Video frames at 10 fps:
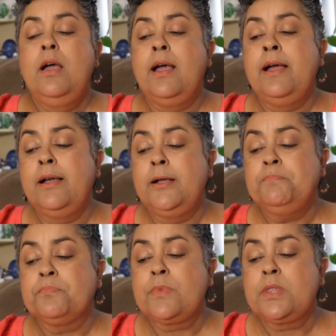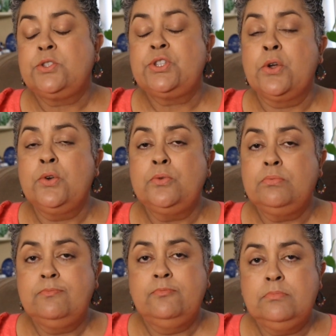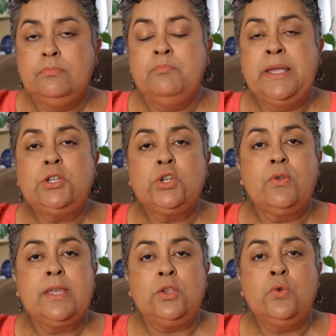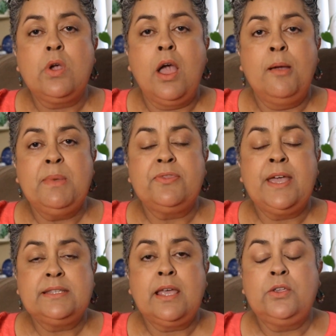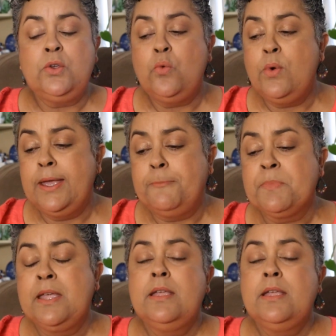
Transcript: Um, so make sure that you comment. That's how you win.